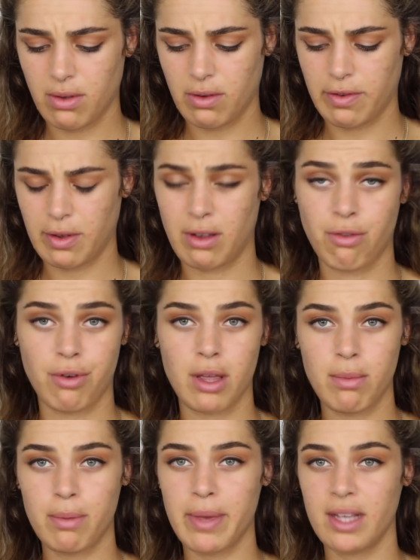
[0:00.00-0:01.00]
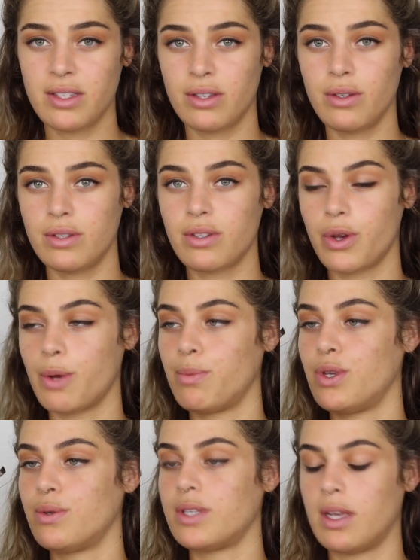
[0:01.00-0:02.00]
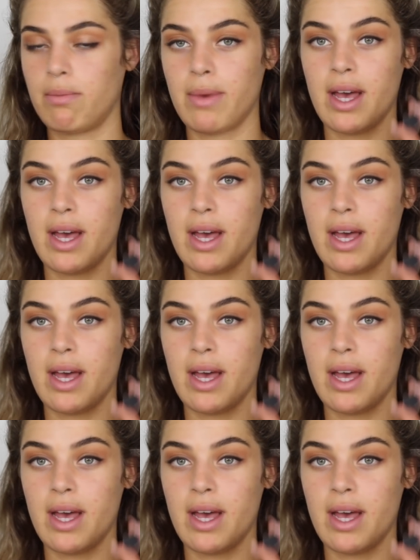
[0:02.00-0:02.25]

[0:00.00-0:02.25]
of a creamy pencil so I'm using